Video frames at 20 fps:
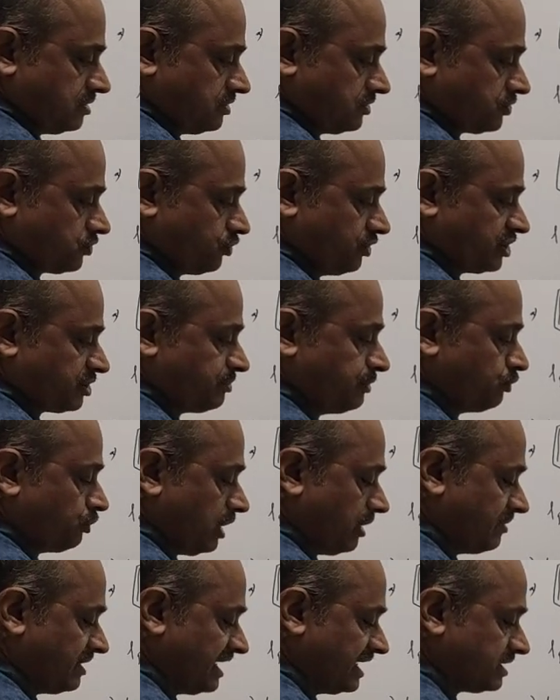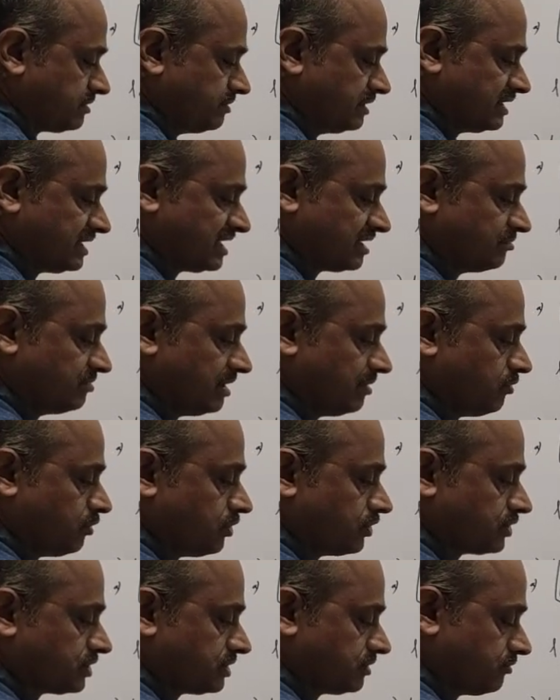So sp2 hybridized means sigma
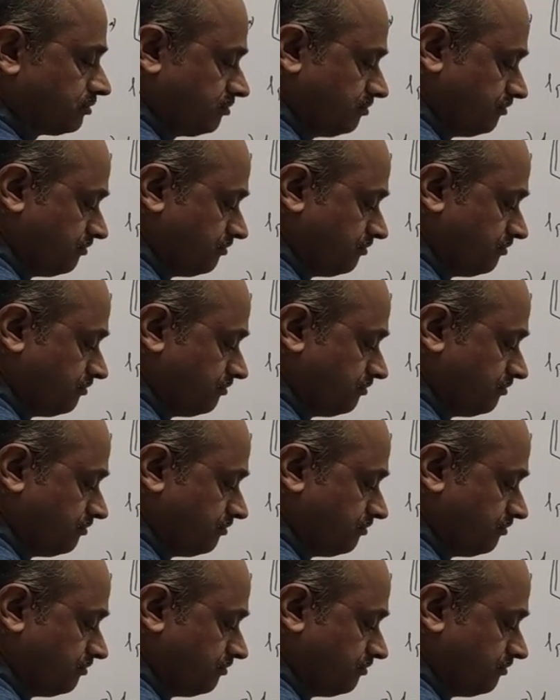bonds.